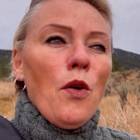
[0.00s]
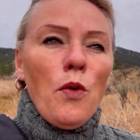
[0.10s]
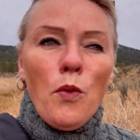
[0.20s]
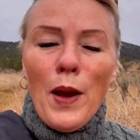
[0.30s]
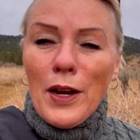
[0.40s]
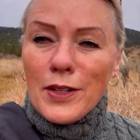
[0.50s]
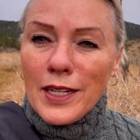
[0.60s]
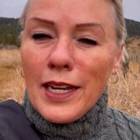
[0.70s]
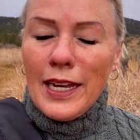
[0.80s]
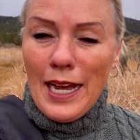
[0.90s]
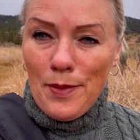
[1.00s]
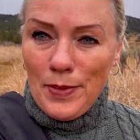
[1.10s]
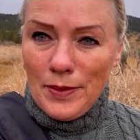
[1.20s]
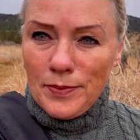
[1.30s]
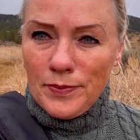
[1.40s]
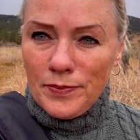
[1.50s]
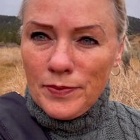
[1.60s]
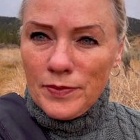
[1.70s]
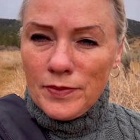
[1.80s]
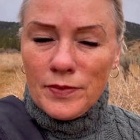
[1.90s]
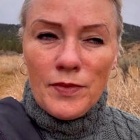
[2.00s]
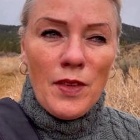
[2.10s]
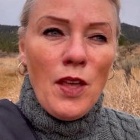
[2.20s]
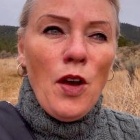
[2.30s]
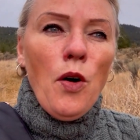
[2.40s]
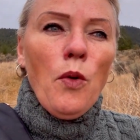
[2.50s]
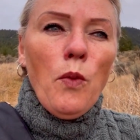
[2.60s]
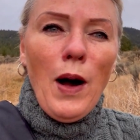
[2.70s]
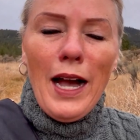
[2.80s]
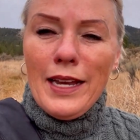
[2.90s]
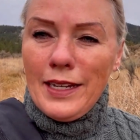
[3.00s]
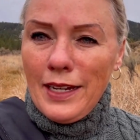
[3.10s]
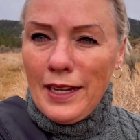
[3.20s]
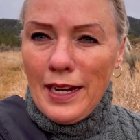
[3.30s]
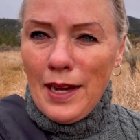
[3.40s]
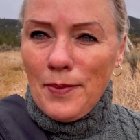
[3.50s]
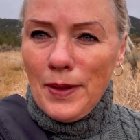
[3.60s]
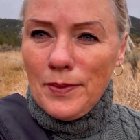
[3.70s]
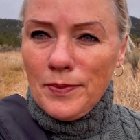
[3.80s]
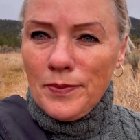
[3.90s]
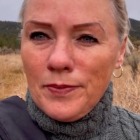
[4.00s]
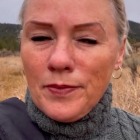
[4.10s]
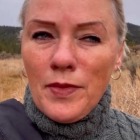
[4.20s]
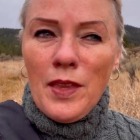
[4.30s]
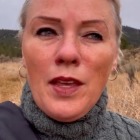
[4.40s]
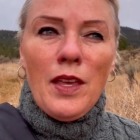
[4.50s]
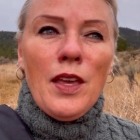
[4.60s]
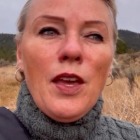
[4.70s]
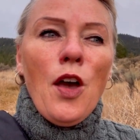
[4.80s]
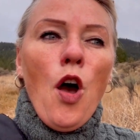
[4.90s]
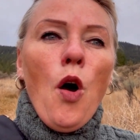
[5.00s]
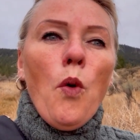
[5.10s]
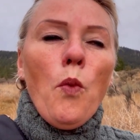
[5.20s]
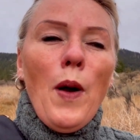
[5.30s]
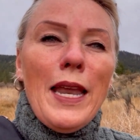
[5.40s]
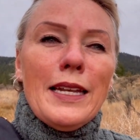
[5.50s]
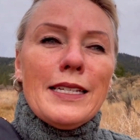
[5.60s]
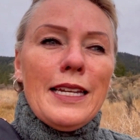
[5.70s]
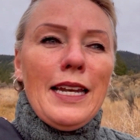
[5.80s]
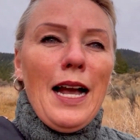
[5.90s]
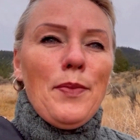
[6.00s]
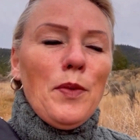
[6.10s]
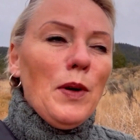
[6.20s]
Where did it happen? Why did it happen? When did it happen?